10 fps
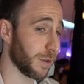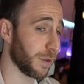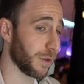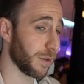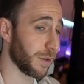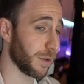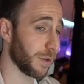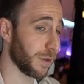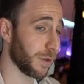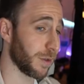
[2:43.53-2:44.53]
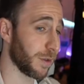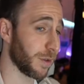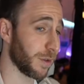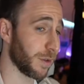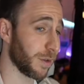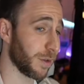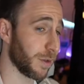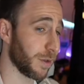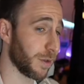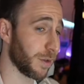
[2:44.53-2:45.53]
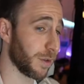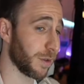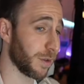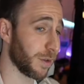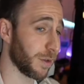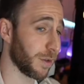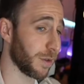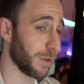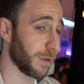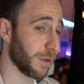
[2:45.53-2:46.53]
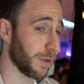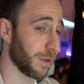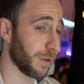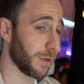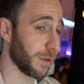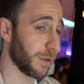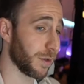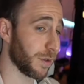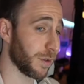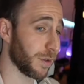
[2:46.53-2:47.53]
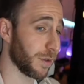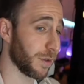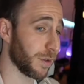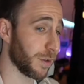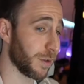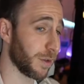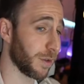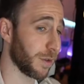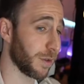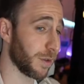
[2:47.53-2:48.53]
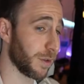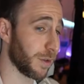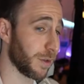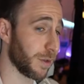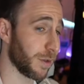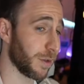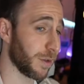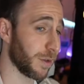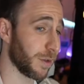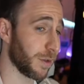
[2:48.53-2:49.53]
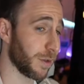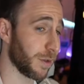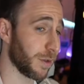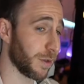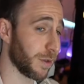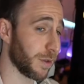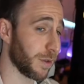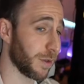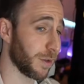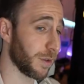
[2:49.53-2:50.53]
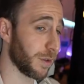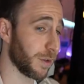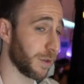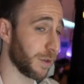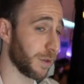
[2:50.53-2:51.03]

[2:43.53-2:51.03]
This person isn't speaking.